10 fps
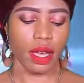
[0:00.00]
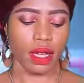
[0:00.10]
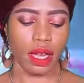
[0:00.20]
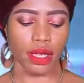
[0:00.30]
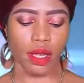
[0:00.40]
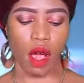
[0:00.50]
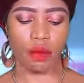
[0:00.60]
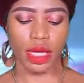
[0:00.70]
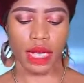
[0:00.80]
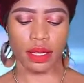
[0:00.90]
This
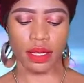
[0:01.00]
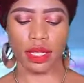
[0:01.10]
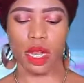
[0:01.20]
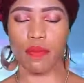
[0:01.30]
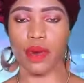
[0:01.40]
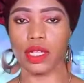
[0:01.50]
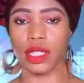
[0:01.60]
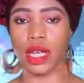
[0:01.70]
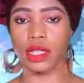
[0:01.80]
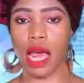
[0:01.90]
comes as the Senate
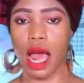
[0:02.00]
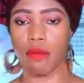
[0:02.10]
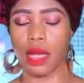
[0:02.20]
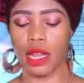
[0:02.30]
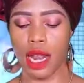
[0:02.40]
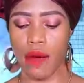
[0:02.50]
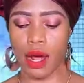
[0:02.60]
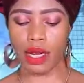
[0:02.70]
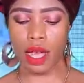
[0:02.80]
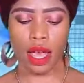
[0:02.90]
President Ahmed
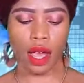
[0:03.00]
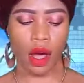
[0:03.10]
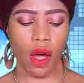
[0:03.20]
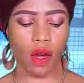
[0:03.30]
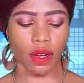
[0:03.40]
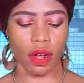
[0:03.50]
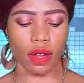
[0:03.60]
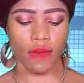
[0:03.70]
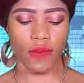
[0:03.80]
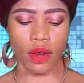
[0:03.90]
Lawan called on
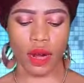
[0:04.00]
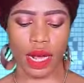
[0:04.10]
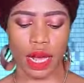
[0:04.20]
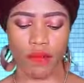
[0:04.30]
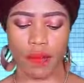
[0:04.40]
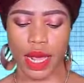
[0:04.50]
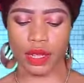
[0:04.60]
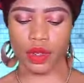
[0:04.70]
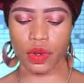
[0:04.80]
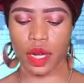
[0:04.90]
the federal
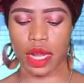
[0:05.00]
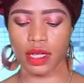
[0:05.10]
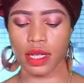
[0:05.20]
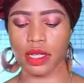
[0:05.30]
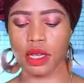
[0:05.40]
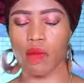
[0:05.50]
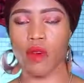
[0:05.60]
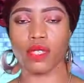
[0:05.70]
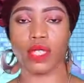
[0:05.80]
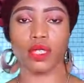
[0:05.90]
government to release the sum
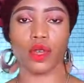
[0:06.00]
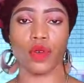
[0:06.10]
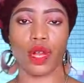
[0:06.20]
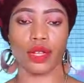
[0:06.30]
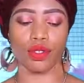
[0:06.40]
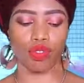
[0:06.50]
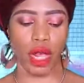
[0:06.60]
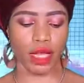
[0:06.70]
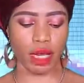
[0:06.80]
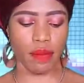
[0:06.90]
of
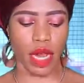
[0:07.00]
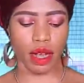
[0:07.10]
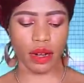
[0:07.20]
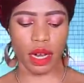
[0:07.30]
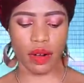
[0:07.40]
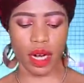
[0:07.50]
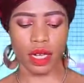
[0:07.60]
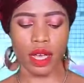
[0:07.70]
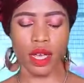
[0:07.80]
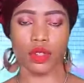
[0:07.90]
620 million naira
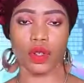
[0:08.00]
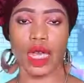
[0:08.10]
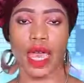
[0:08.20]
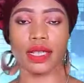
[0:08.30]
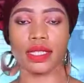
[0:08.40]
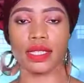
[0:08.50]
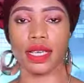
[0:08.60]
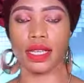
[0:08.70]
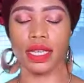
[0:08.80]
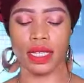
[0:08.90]
to the
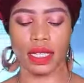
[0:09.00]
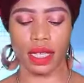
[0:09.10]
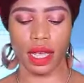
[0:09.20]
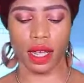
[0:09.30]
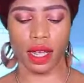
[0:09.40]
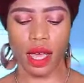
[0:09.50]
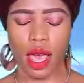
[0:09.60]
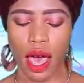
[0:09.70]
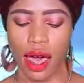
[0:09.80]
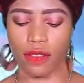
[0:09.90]
NCDC
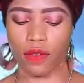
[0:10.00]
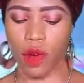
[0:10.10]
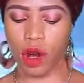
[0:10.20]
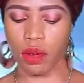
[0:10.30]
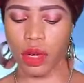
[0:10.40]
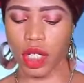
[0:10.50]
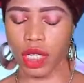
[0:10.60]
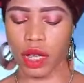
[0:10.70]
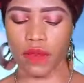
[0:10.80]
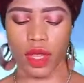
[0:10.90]
as fund
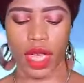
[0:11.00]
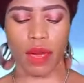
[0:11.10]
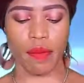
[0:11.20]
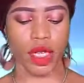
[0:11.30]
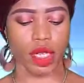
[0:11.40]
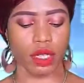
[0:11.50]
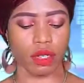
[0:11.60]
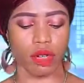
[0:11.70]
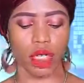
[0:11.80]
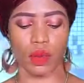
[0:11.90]
budgeted for the
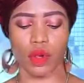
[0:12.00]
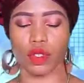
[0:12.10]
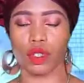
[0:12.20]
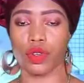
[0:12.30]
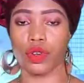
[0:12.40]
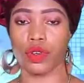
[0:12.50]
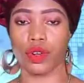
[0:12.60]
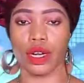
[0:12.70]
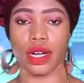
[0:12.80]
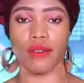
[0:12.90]
emergency response to
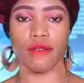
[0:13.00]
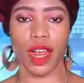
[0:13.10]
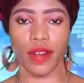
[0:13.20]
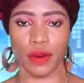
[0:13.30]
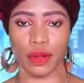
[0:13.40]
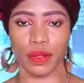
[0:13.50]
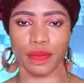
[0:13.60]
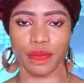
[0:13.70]
coronavirus.